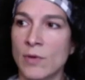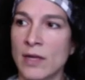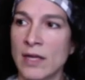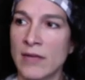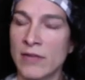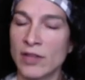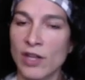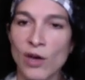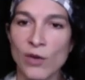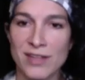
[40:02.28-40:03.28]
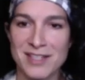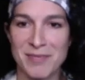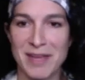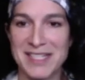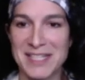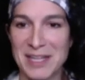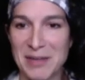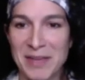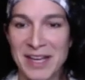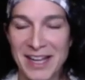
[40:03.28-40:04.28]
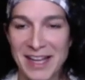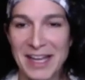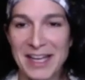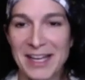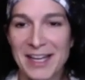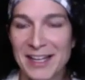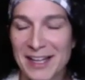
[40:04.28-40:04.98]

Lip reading: even though this may seem like a